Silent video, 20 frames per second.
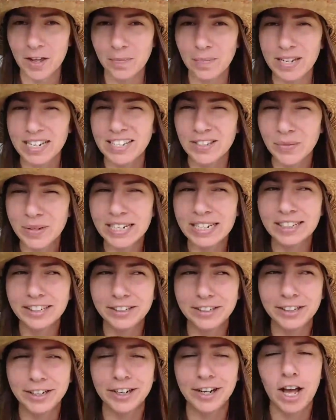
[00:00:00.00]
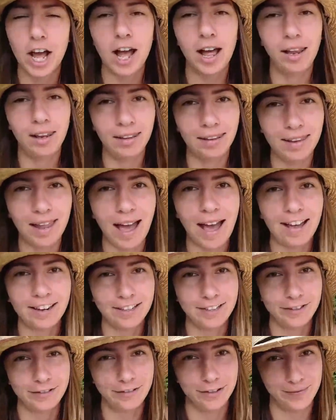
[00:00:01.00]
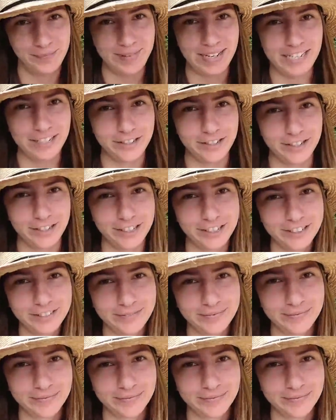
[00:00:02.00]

because we can learn a lot from nature.